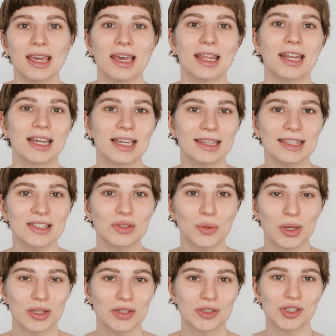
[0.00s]
And I get this
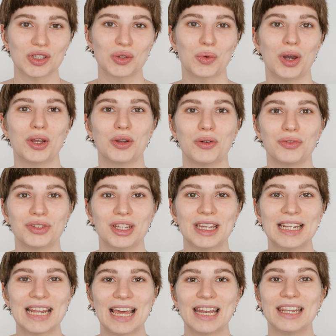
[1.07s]
question quite
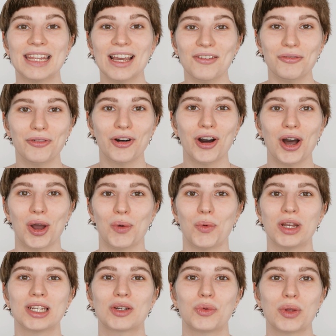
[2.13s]
often and therefore I want to